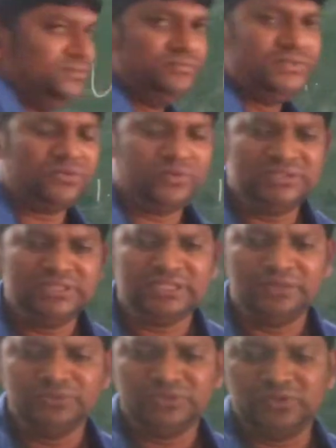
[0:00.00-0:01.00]
The question
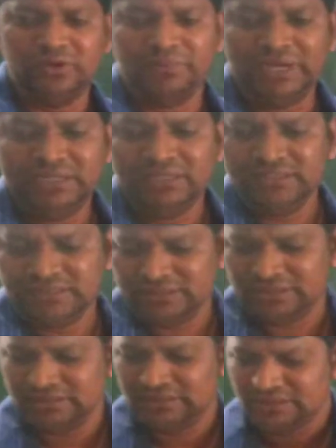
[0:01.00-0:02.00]
comes to your mind,
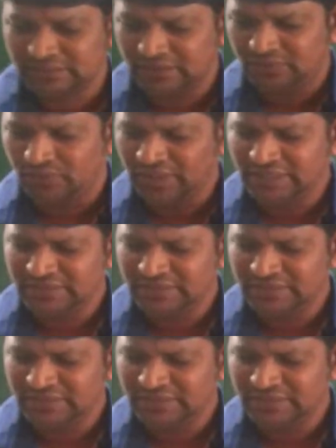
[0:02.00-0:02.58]
then what is